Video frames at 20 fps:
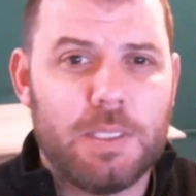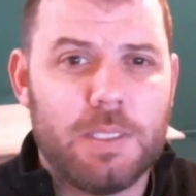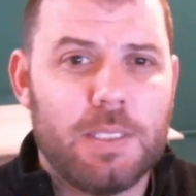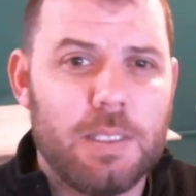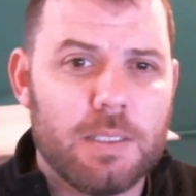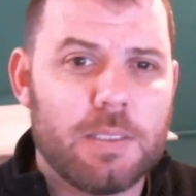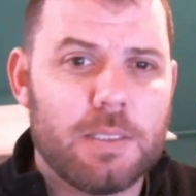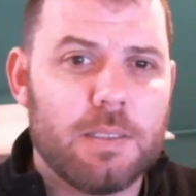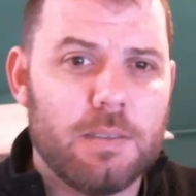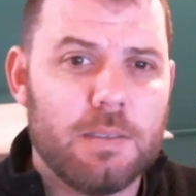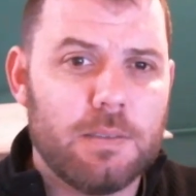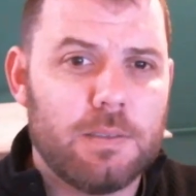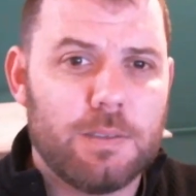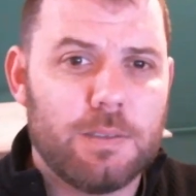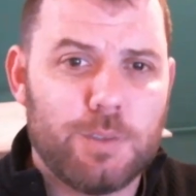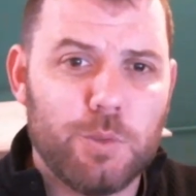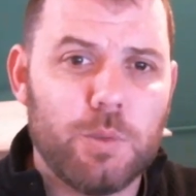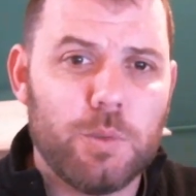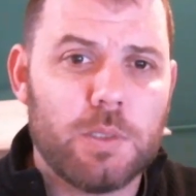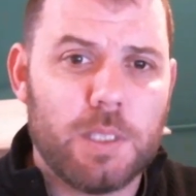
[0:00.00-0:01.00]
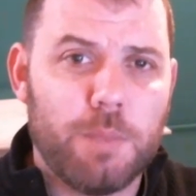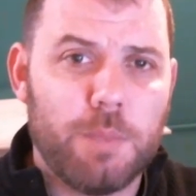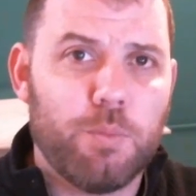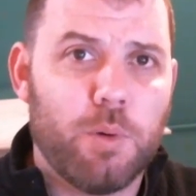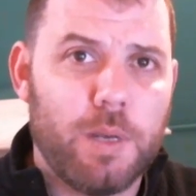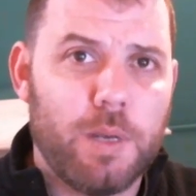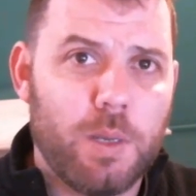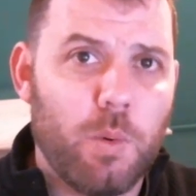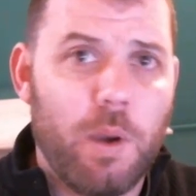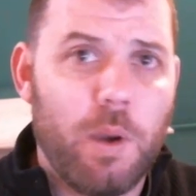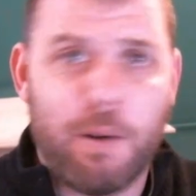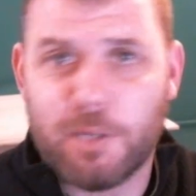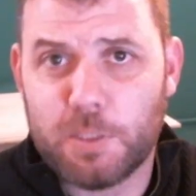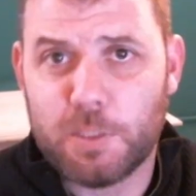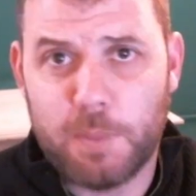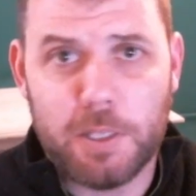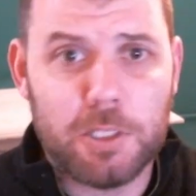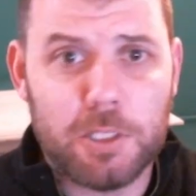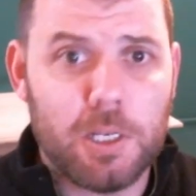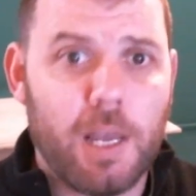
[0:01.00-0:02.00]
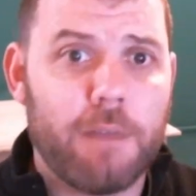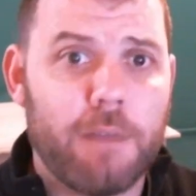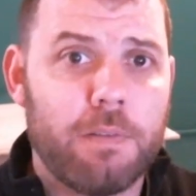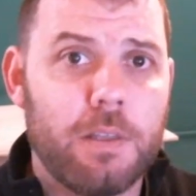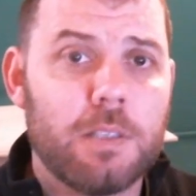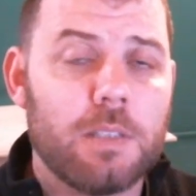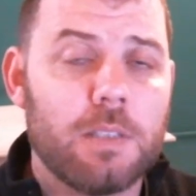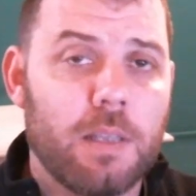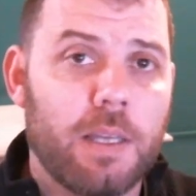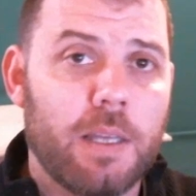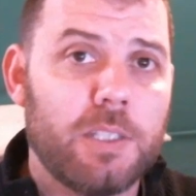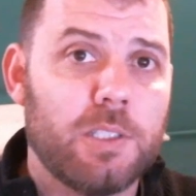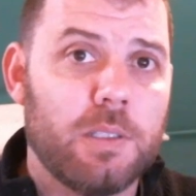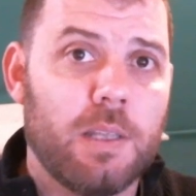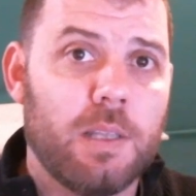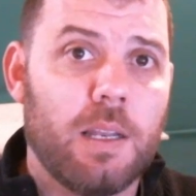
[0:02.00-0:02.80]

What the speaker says: citizens do seem pretty aware, especially after this election.